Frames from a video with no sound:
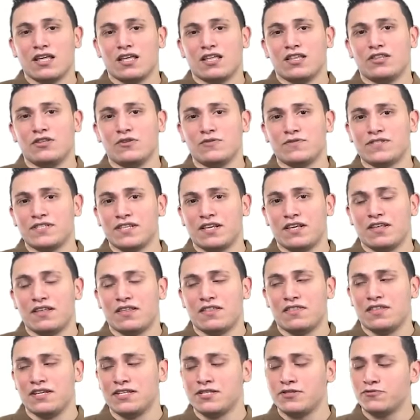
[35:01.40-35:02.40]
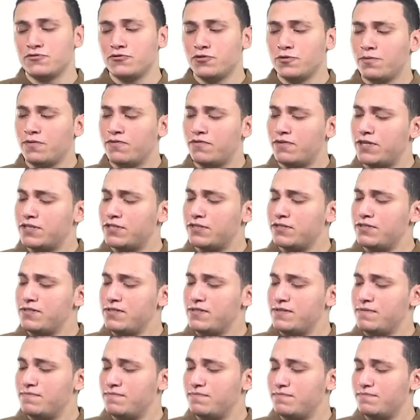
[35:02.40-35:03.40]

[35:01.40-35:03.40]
Do you see this group of letters?